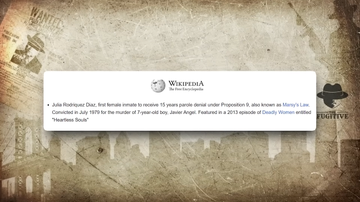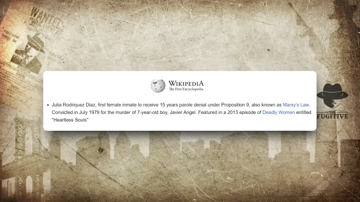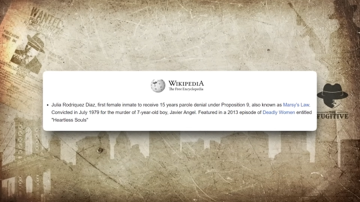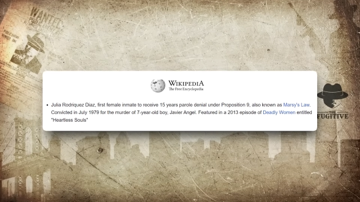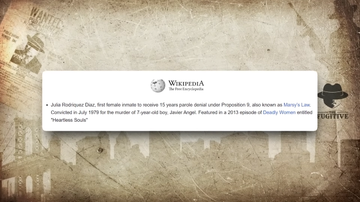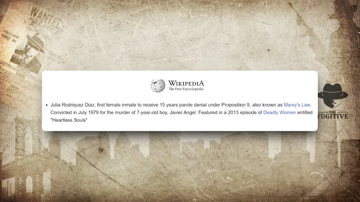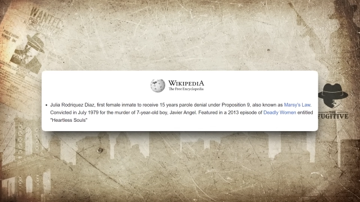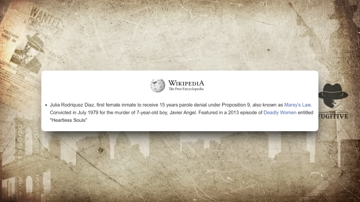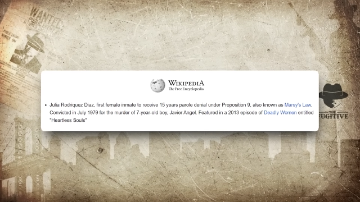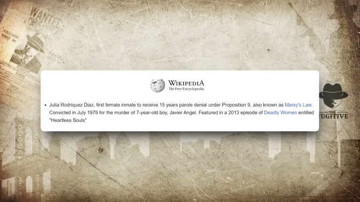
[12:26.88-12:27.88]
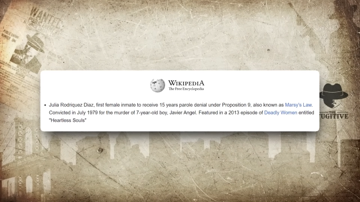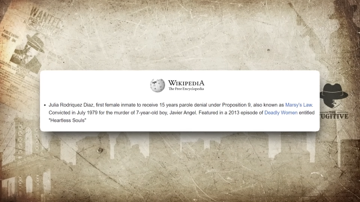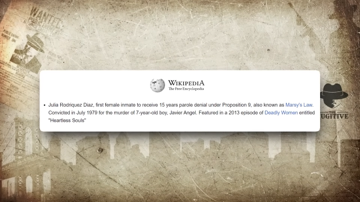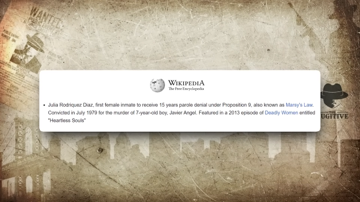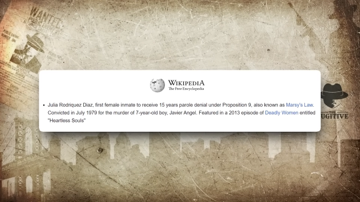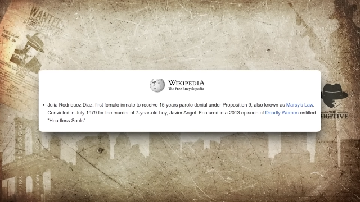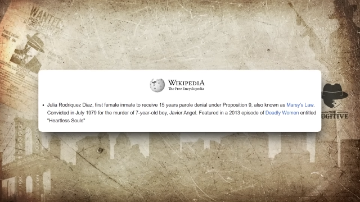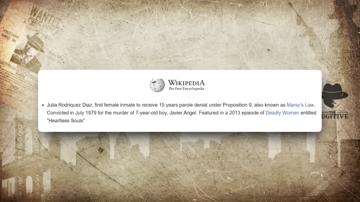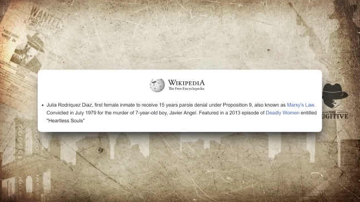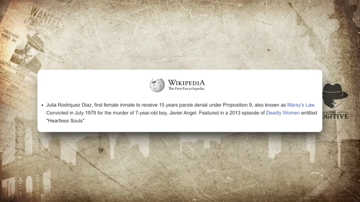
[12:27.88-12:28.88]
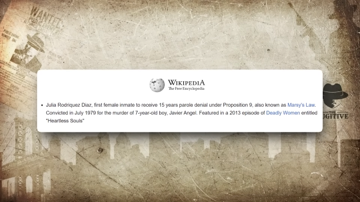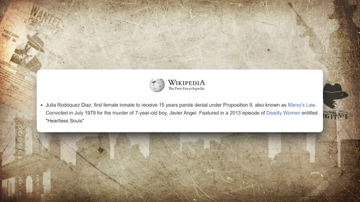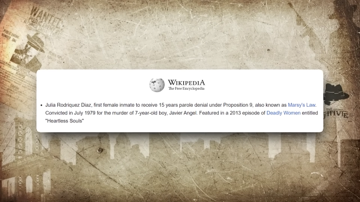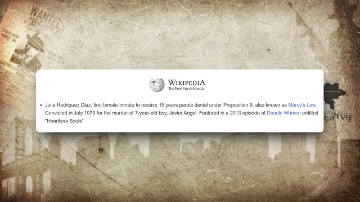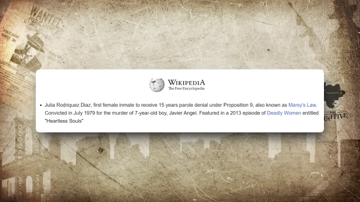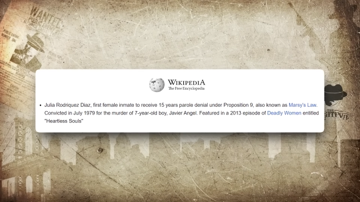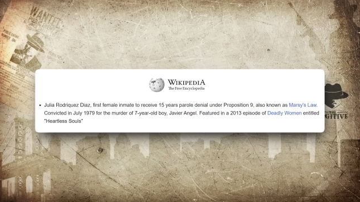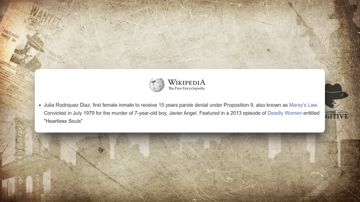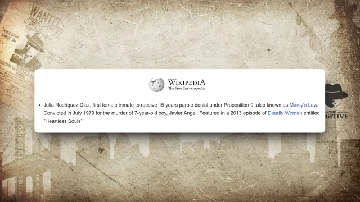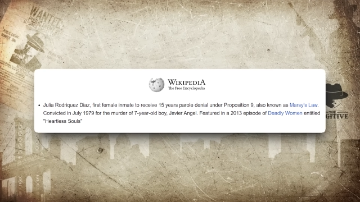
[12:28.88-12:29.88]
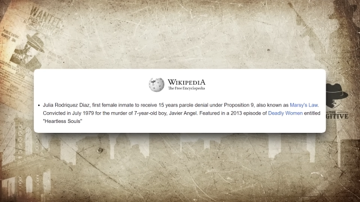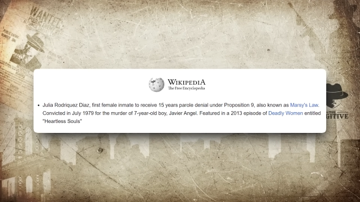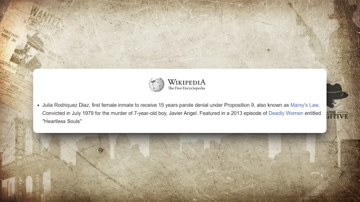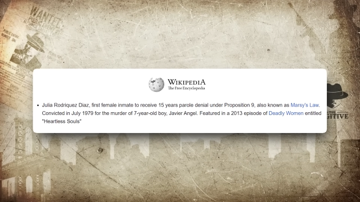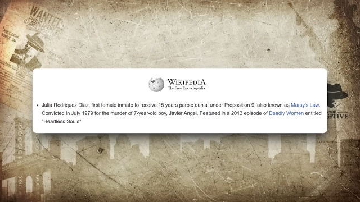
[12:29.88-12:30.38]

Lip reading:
(no speaker visible)